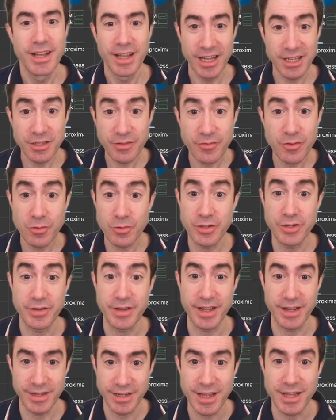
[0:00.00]
And of course you
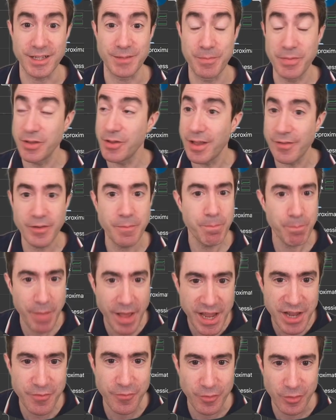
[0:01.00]
can, yes, but you have to
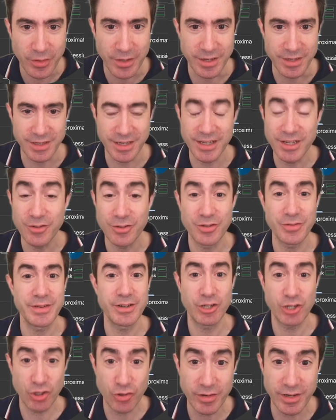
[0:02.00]
pay for it, and you're
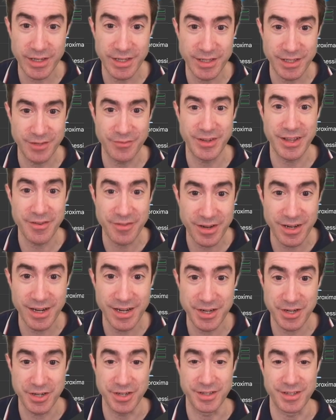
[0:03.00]
doing trillions of
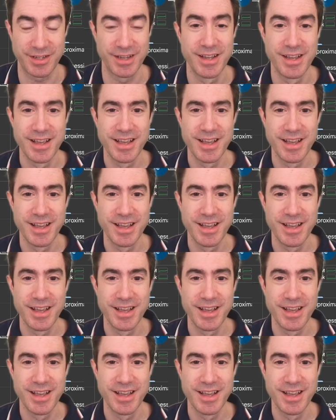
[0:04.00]
calculations.